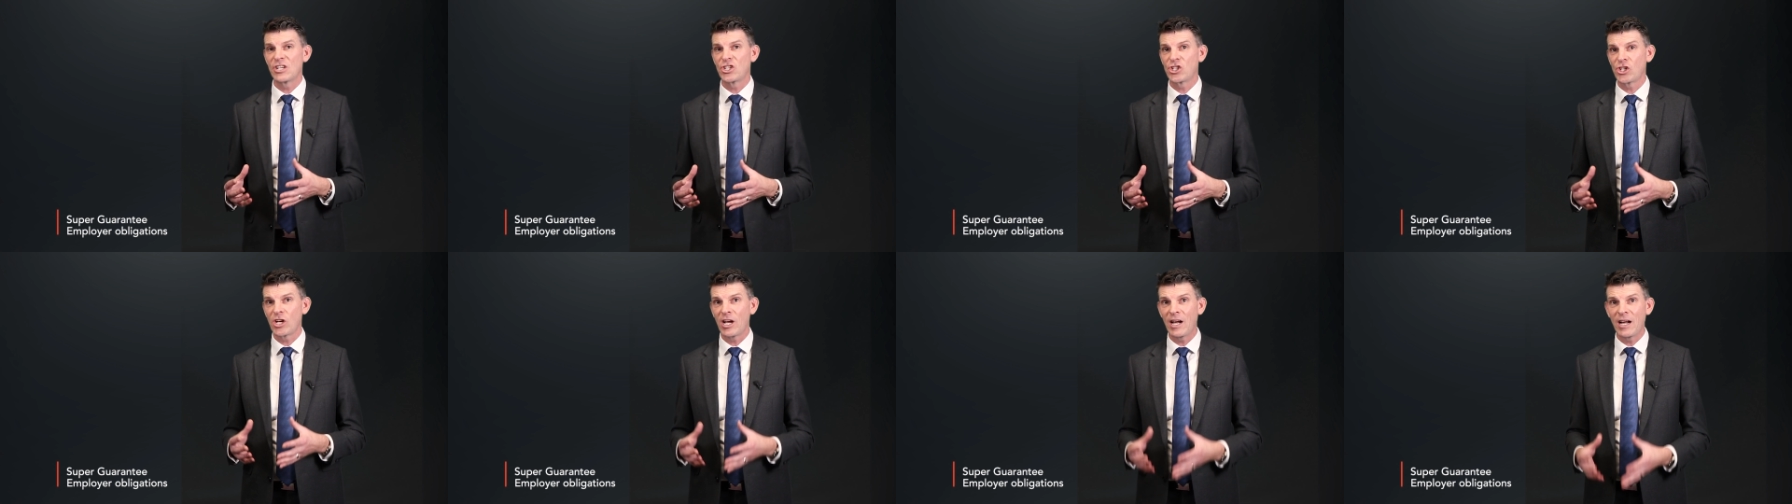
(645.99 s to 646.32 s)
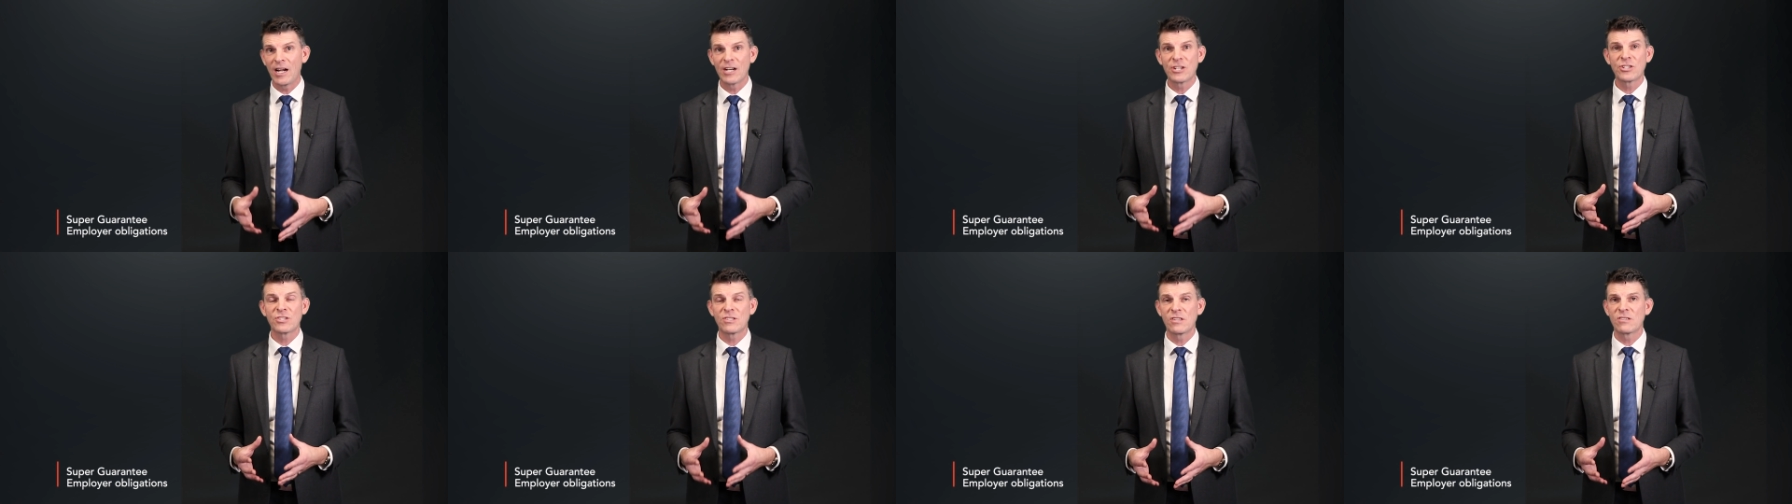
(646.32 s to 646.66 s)

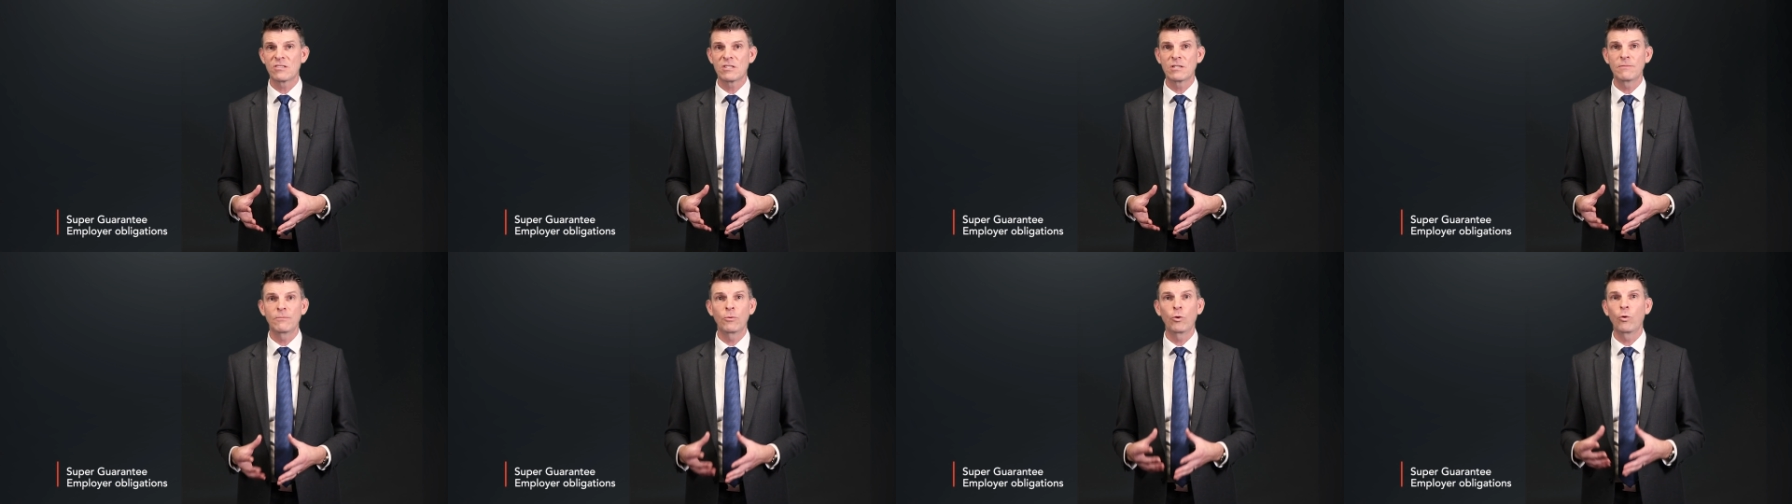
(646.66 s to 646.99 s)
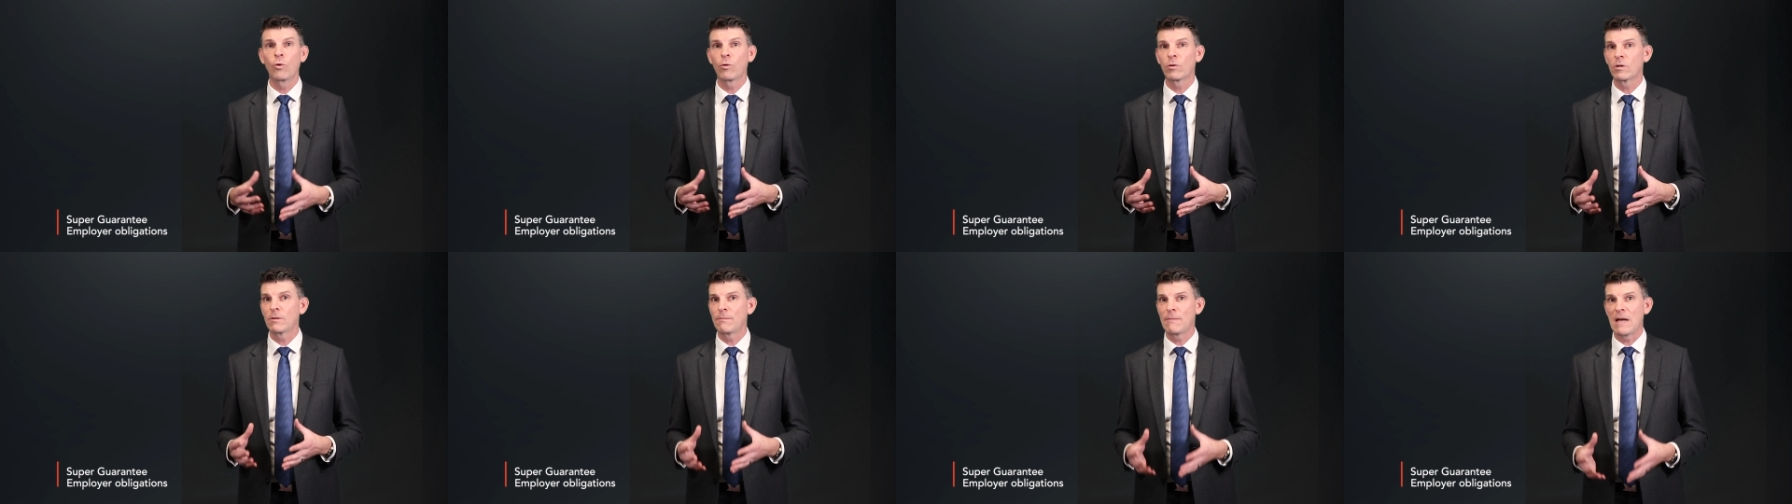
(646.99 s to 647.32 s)
charge system
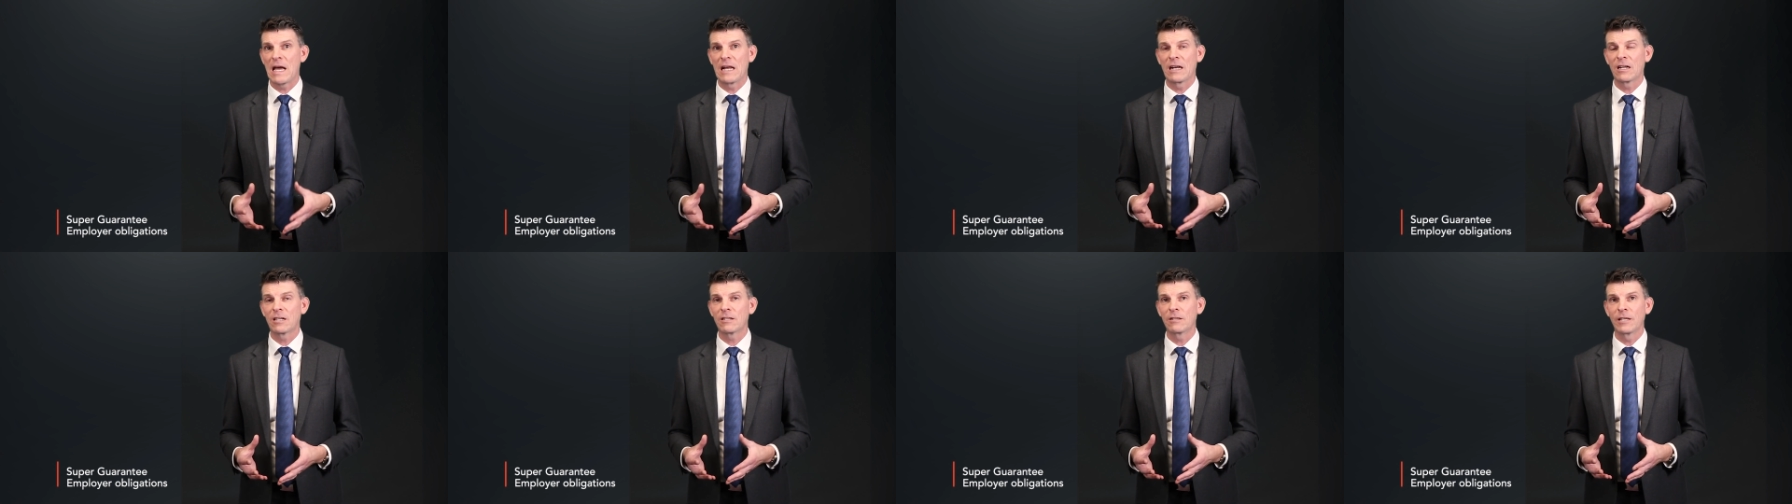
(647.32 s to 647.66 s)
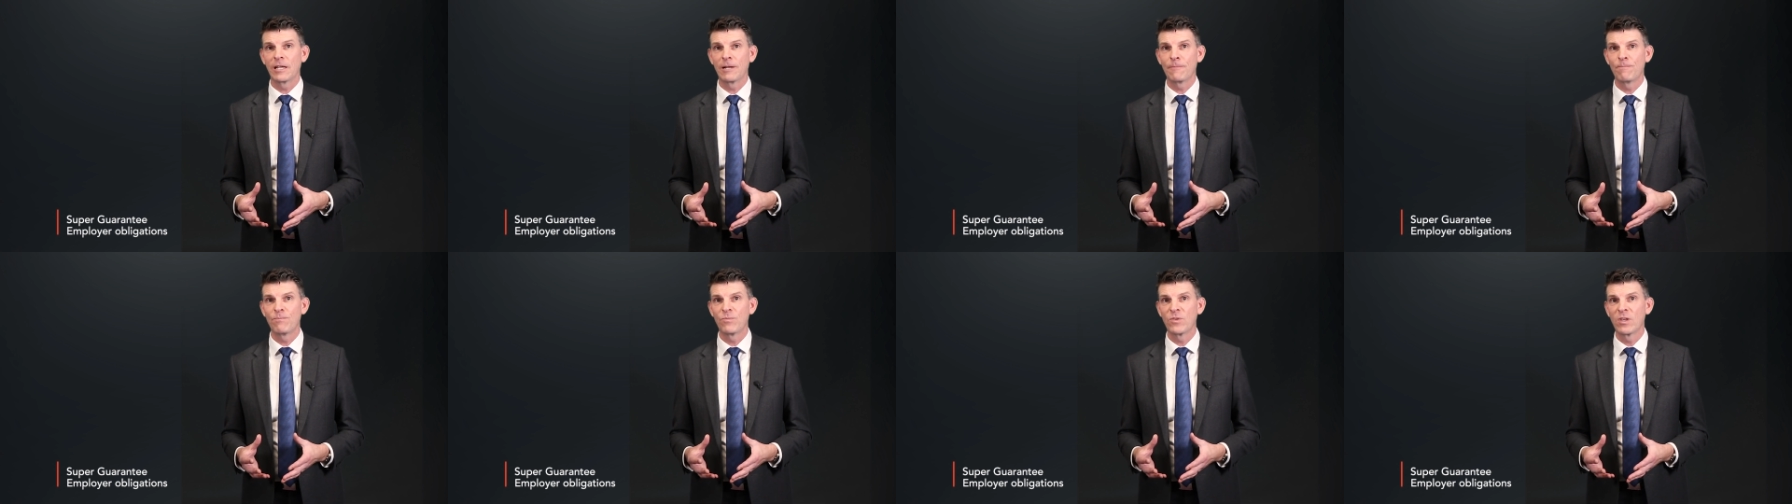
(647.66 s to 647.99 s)

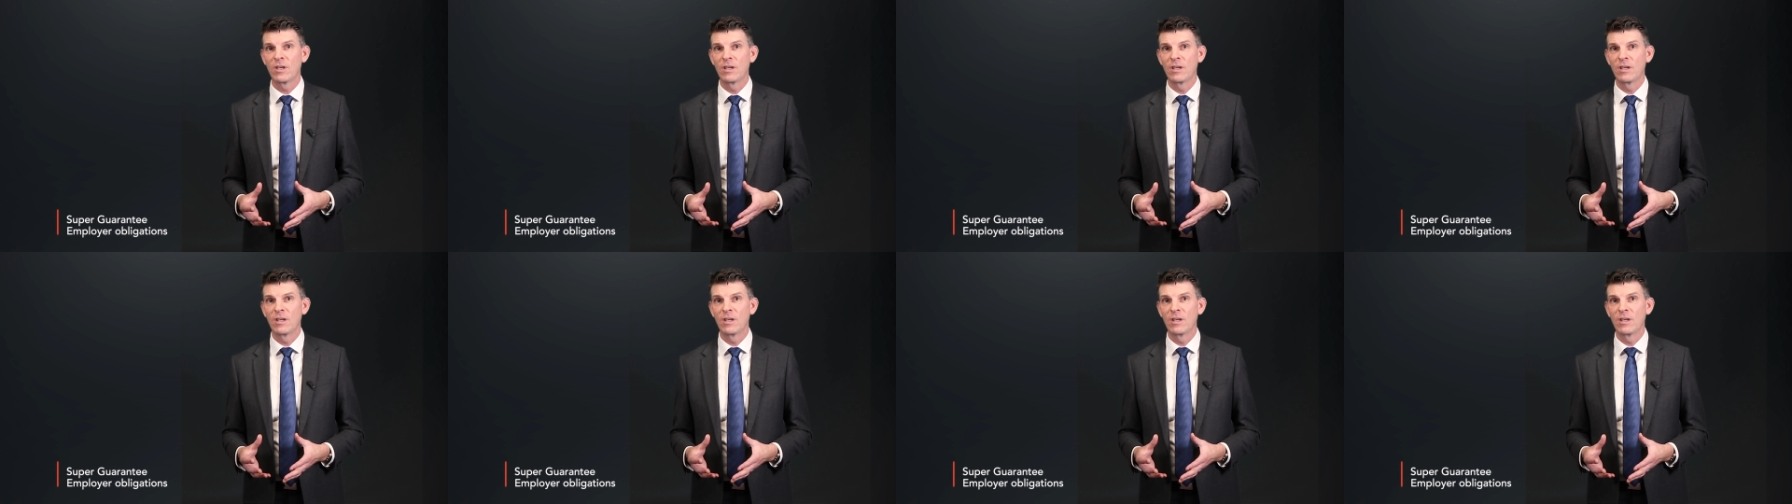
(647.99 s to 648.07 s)
automatically.